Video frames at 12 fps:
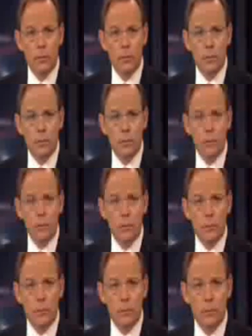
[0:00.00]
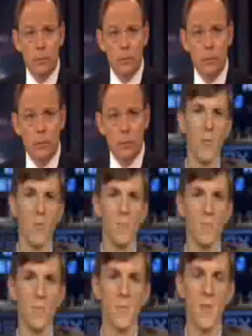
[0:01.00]
Absolutely not. Um,
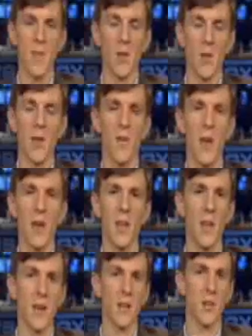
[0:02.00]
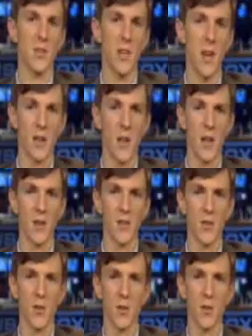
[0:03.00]
they don't have any leg to stand on,
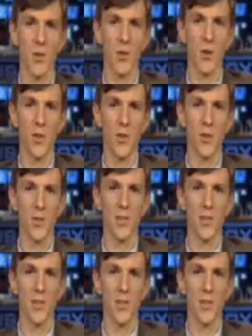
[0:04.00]
so they're, they're, they're